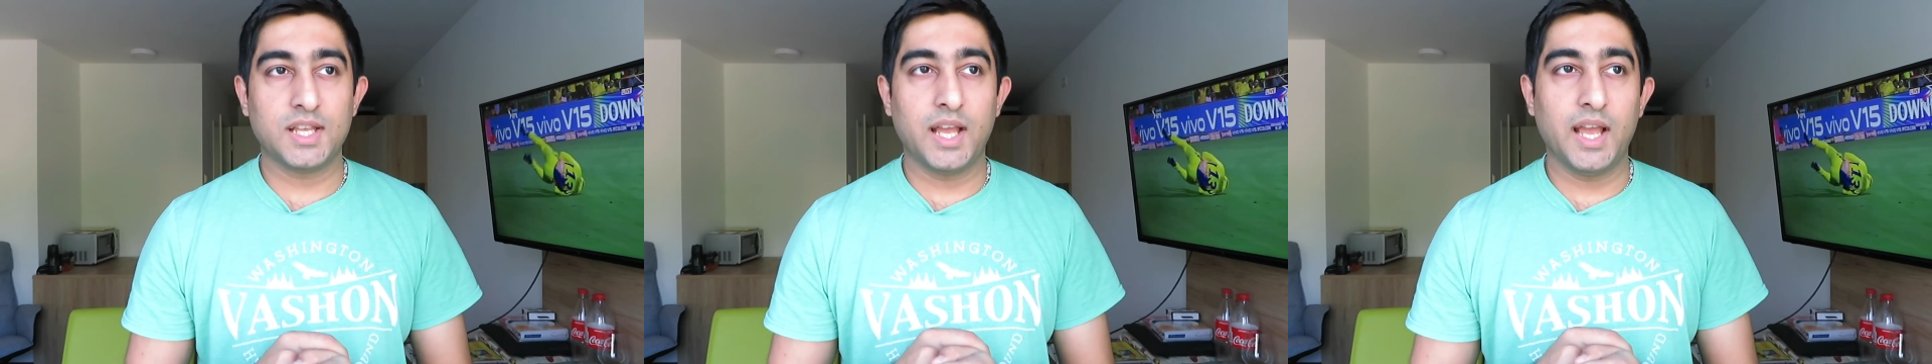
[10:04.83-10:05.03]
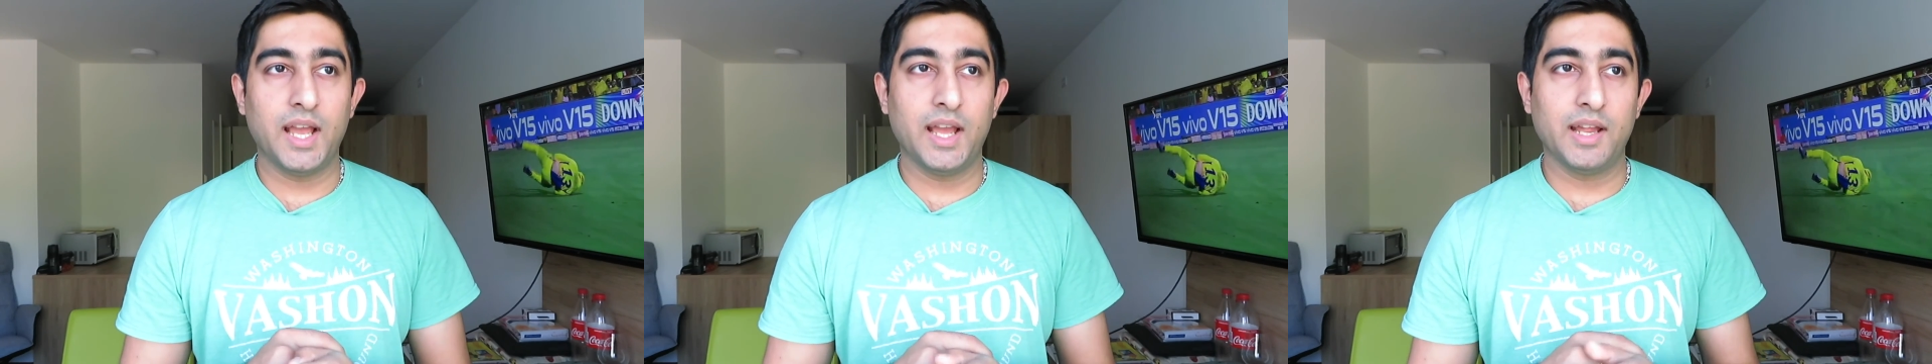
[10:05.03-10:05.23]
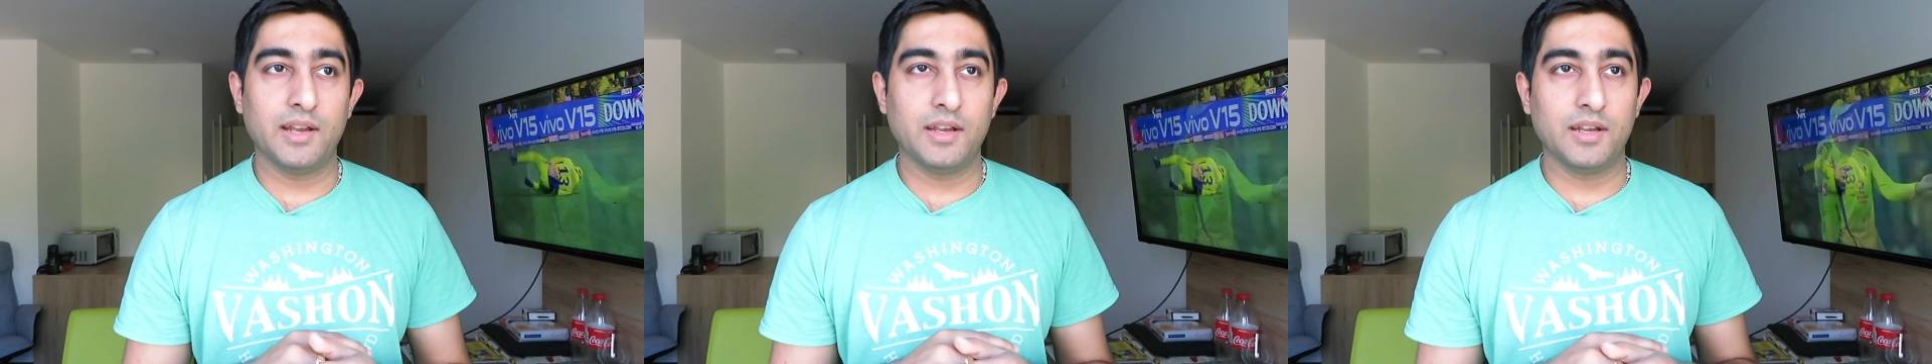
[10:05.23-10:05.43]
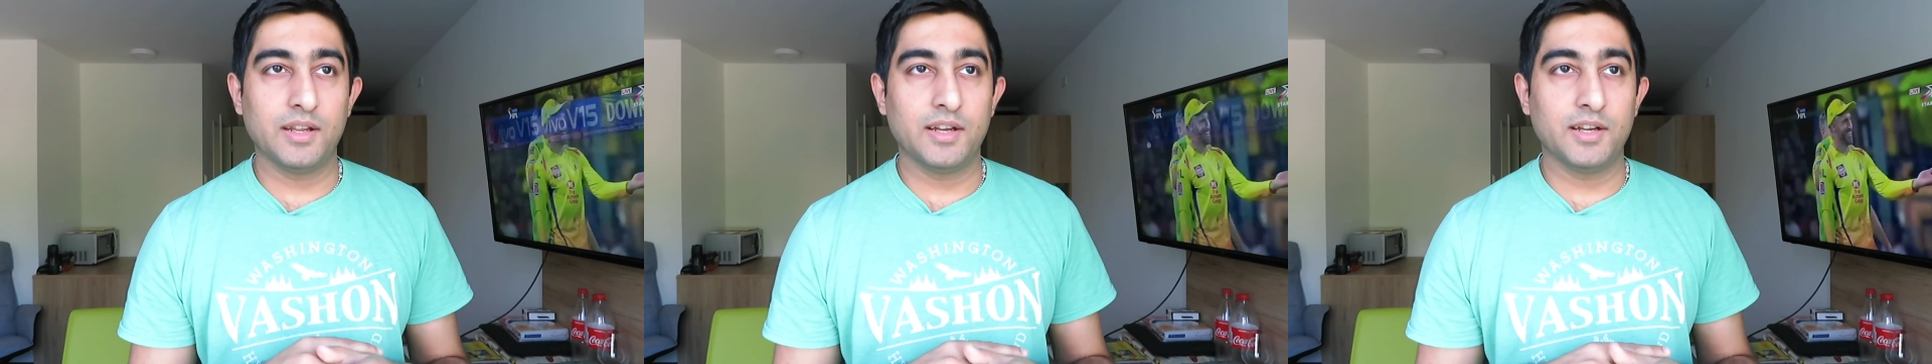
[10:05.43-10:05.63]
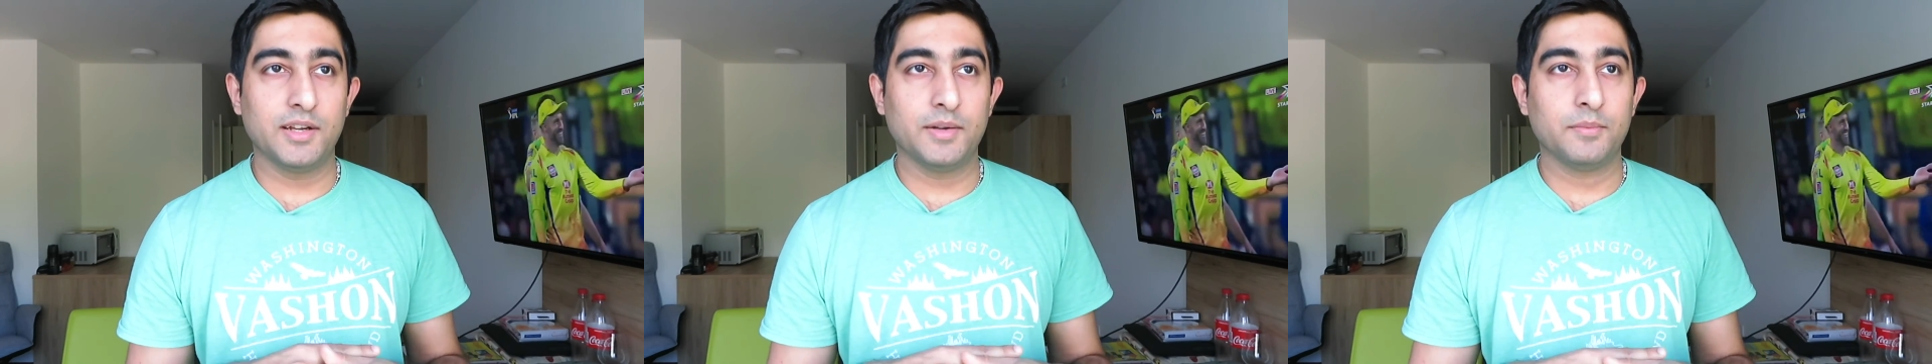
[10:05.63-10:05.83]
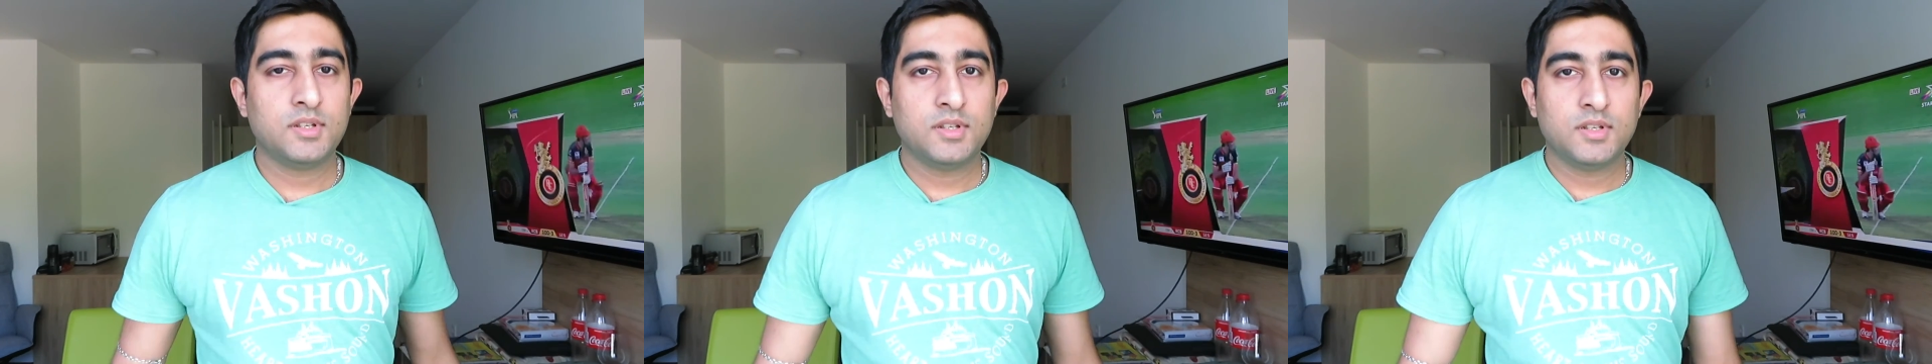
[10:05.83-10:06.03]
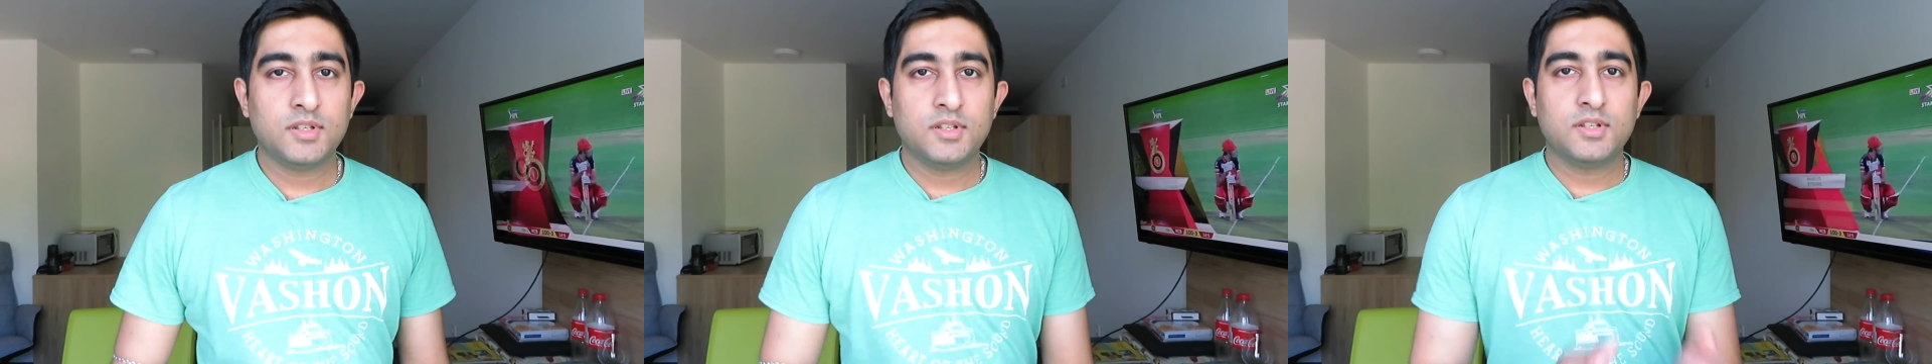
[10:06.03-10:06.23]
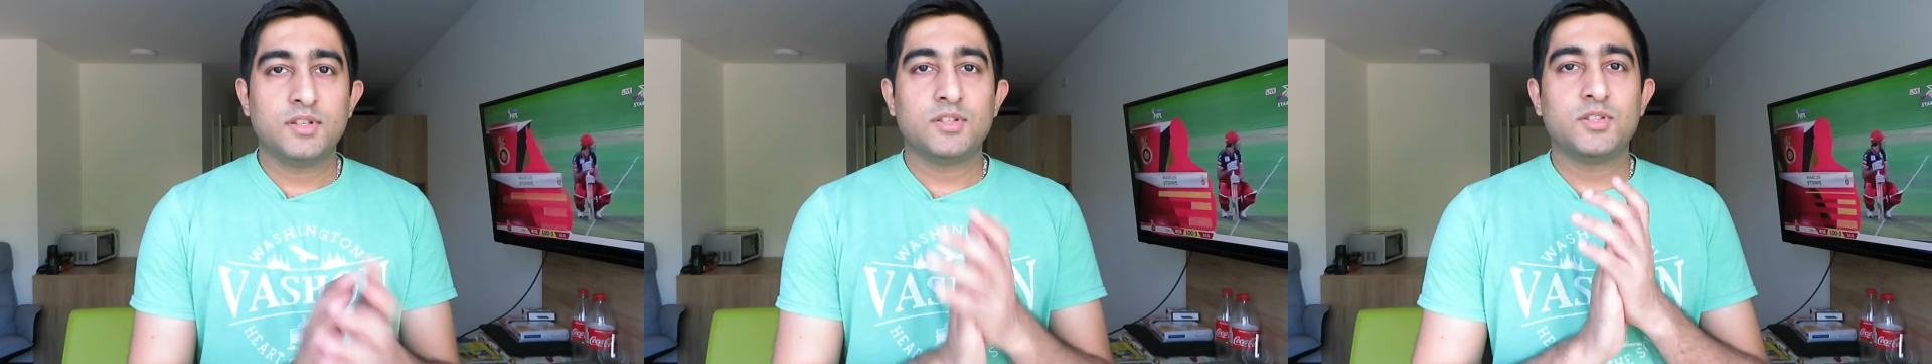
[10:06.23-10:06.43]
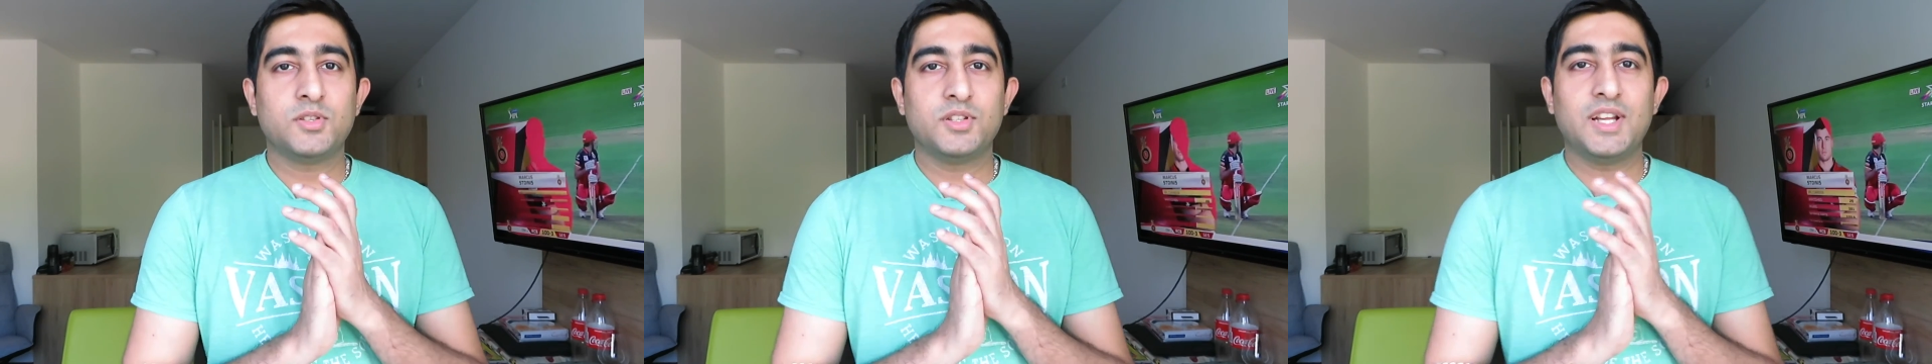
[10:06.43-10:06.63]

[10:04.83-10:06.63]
And so